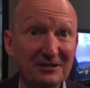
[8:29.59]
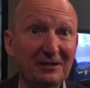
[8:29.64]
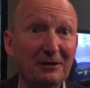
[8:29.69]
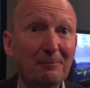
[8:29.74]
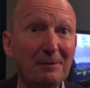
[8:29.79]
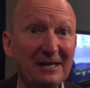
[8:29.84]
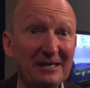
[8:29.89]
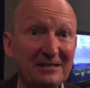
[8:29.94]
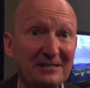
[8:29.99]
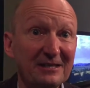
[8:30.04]
An
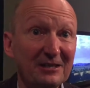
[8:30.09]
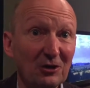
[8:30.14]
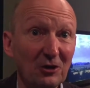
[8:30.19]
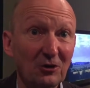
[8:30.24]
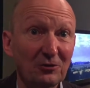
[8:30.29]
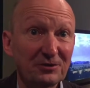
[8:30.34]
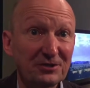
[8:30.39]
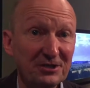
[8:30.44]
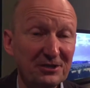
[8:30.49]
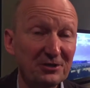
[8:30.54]
amazing
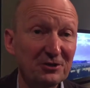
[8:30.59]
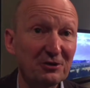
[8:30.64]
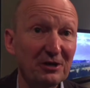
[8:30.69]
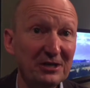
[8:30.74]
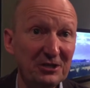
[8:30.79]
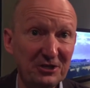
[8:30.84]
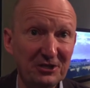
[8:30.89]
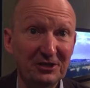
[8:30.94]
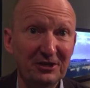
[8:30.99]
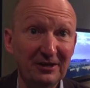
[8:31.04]

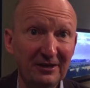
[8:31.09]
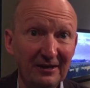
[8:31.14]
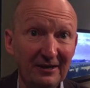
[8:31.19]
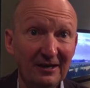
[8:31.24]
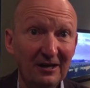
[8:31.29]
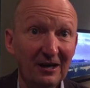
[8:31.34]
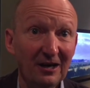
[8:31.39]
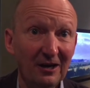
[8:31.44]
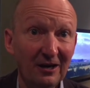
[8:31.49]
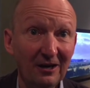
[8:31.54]
concentration
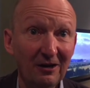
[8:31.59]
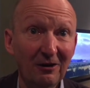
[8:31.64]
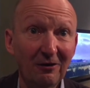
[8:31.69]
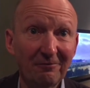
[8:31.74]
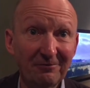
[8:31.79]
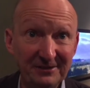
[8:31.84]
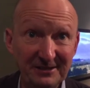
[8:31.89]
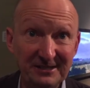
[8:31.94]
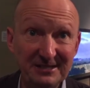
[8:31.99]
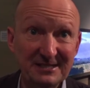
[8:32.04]

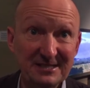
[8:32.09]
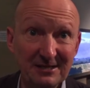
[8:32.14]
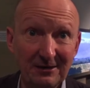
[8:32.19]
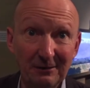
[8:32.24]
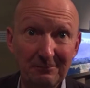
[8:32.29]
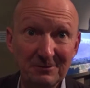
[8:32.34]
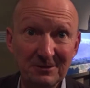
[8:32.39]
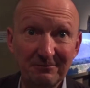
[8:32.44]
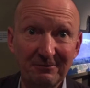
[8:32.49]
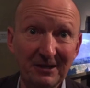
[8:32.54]
of these
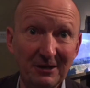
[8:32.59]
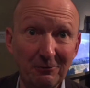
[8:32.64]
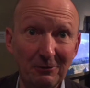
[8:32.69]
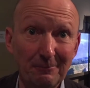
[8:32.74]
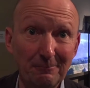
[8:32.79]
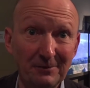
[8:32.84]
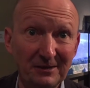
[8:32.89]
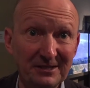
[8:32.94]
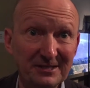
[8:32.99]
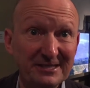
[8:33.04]
types of
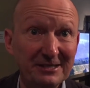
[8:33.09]
equipment.